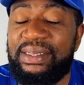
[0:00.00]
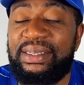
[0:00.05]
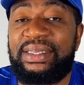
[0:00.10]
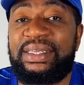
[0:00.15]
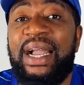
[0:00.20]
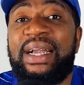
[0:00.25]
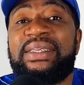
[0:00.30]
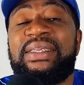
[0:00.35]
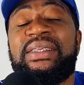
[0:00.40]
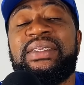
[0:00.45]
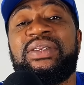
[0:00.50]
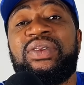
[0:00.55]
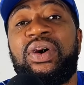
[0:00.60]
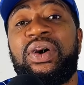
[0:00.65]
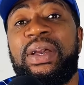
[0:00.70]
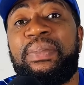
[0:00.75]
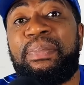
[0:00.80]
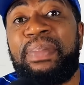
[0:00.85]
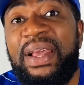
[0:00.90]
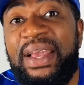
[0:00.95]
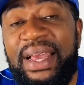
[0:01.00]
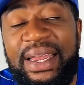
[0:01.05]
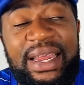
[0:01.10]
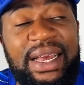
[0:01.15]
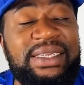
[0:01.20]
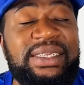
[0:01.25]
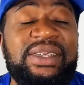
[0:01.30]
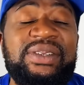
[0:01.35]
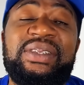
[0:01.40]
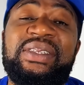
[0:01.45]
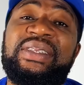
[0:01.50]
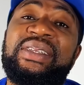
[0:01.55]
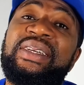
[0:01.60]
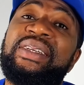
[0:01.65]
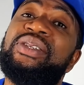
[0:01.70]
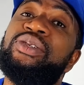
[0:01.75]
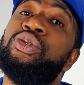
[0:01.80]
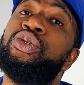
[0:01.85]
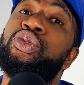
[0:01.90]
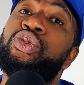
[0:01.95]
Jackson is not a player that Chelsea said
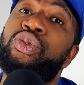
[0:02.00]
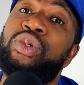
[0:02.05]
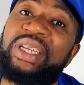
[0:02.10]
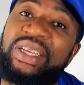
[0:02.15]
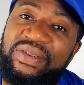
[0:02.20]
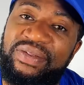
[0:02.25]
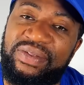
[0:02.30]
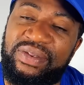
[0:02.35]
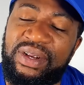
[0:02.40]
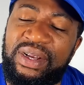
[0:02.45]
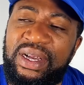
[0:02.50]
you should leave.